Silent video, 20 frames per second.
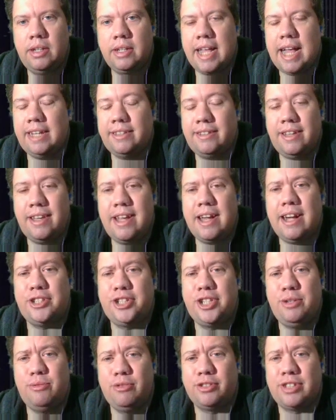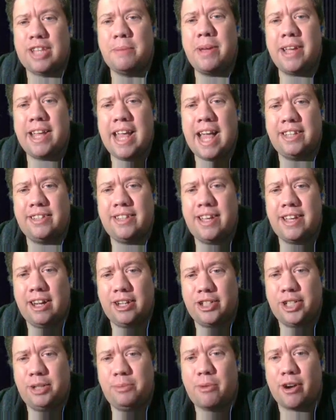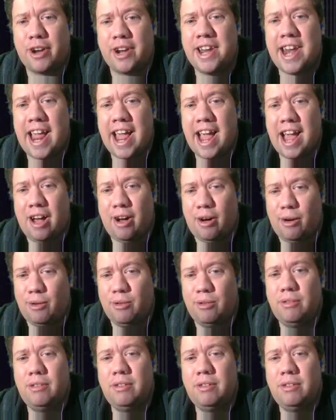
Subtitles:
Kaz Hayashi rules. I'm a Kaz Hayashi mark now.